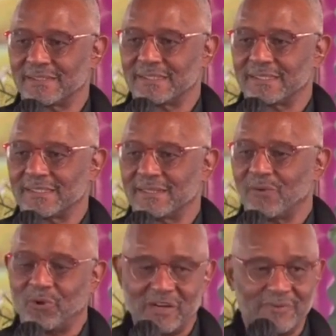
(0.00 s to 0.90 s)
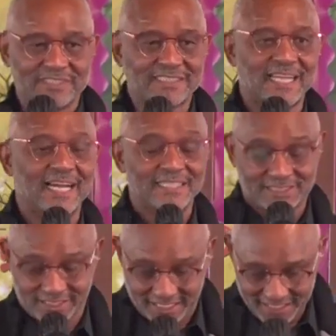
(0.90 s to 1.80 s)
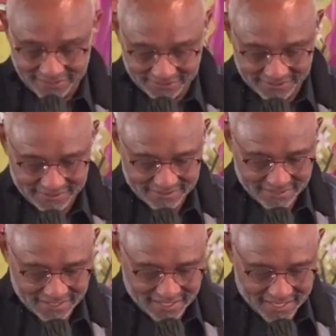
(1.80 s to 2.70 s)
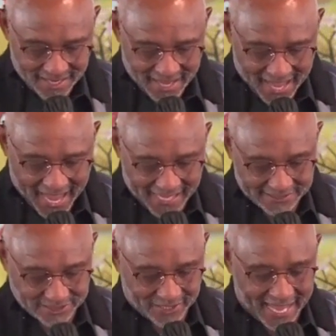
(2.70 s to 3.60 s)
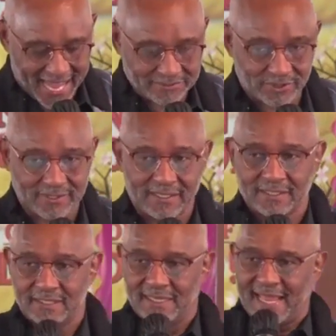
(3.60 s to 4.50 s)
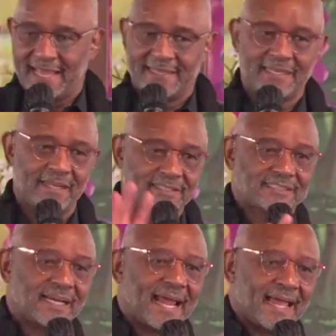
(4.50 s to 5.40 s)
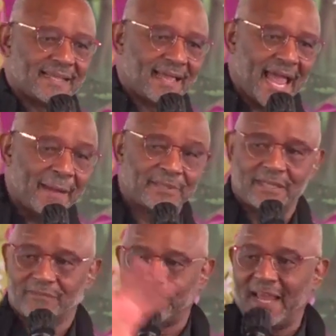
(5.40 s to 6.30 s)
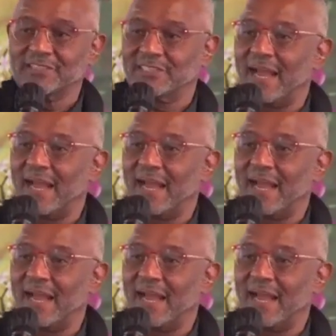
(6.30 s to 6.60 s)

one of his sons killed. And so, so and then another son, Absalom flesh, and I has no